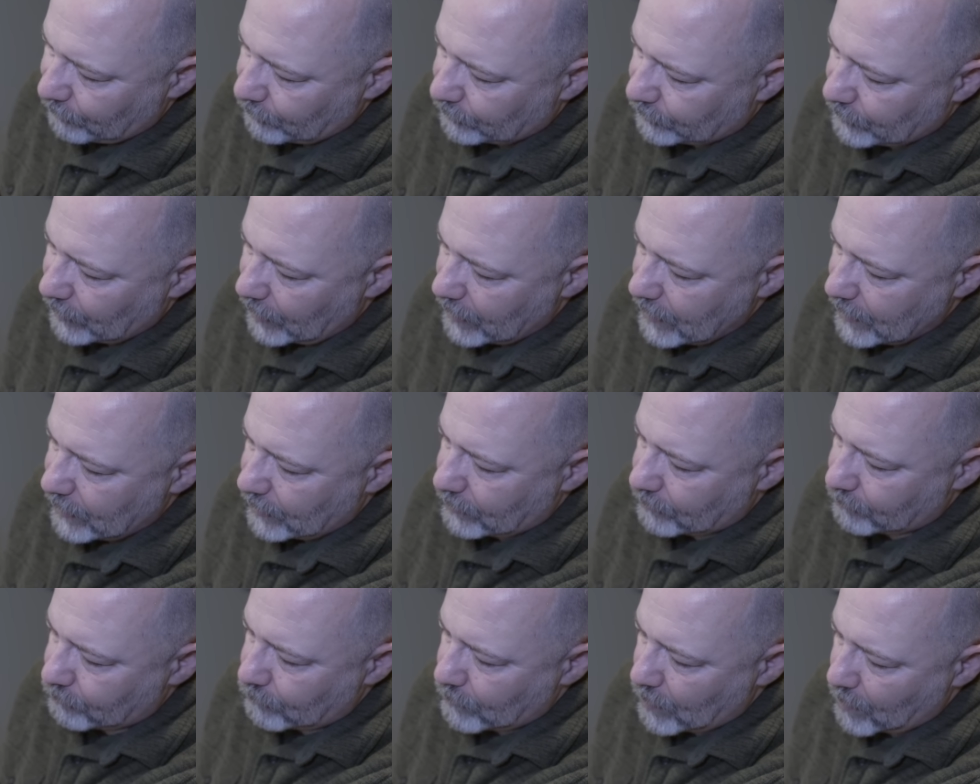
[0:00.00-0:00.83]
or
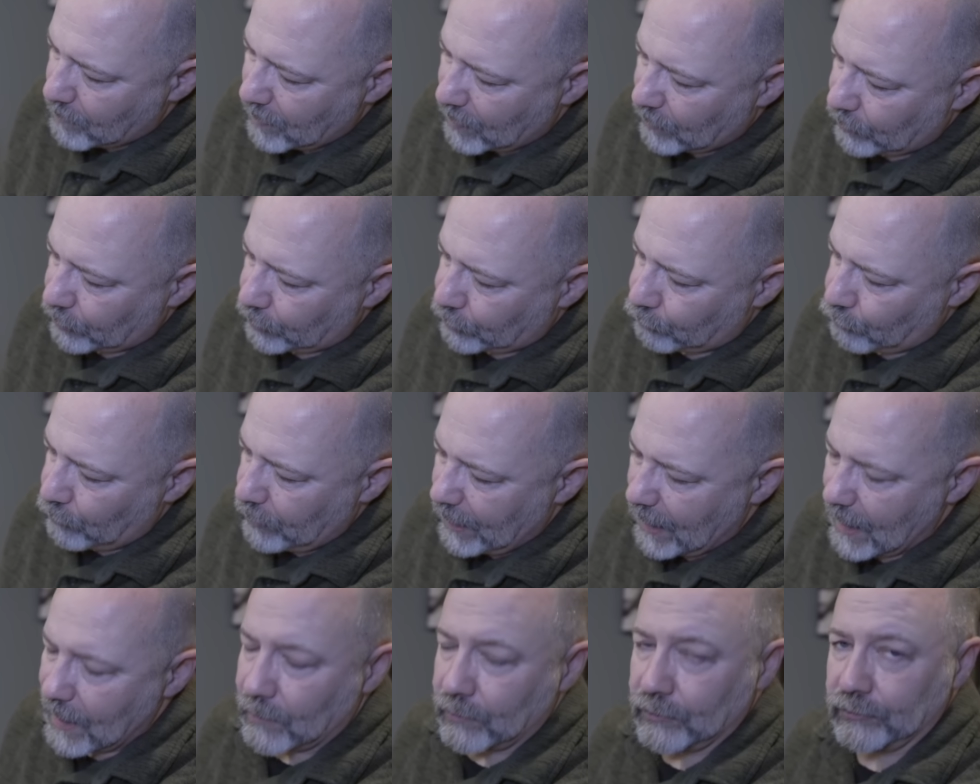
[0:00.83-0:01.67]
take, about
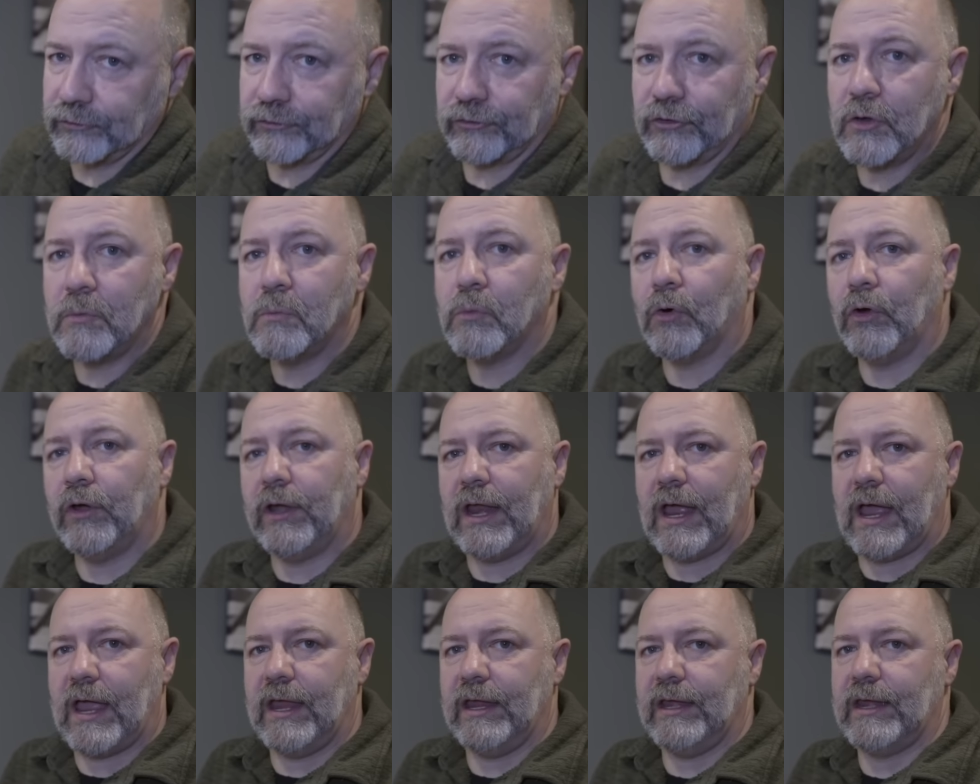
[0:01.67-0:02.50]
3 hours,
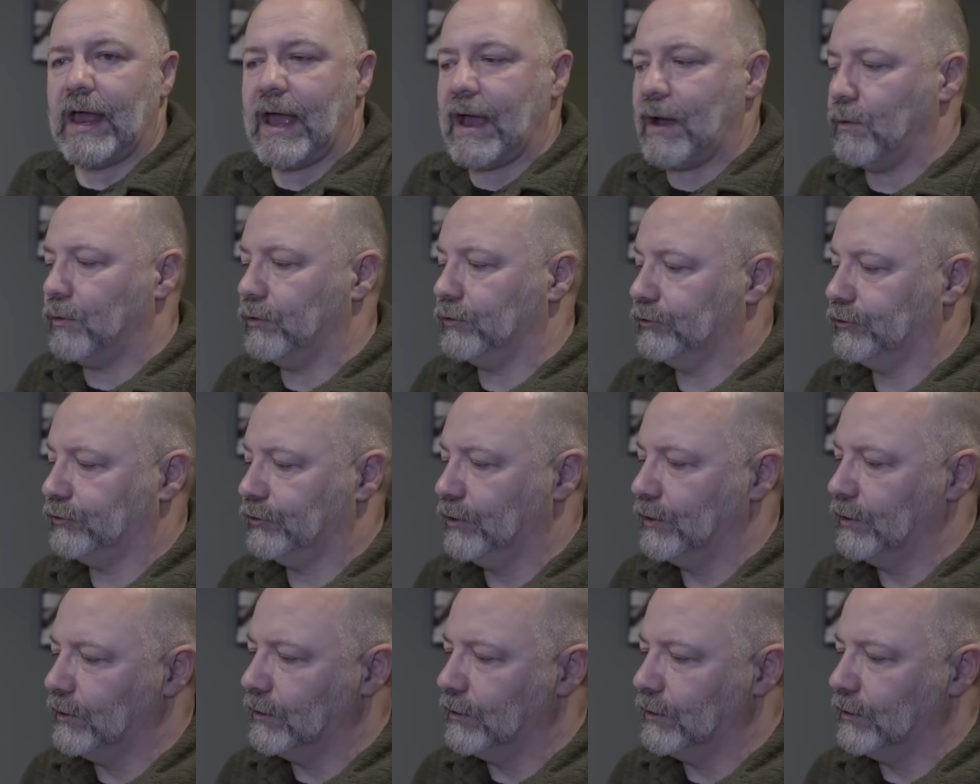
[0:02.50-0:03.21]
2.8 hours.